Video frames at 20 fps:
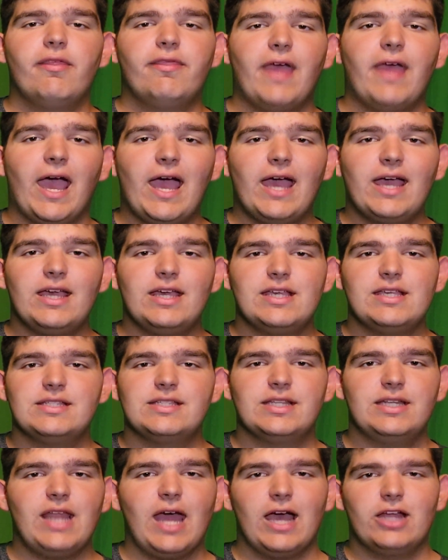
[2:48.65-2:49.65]
That is
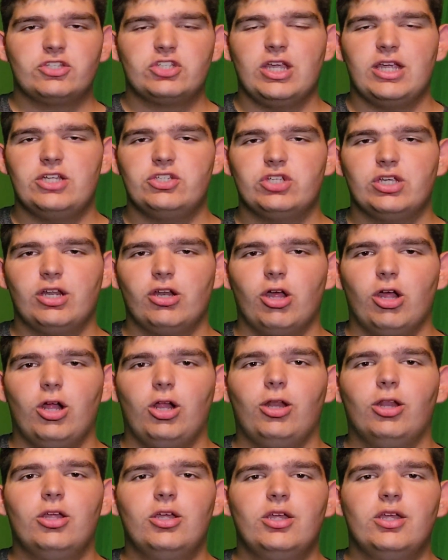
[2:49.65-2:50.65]
not changing at
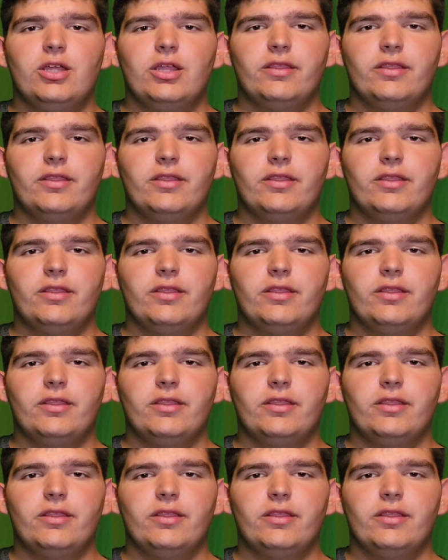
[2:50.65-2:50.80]
all.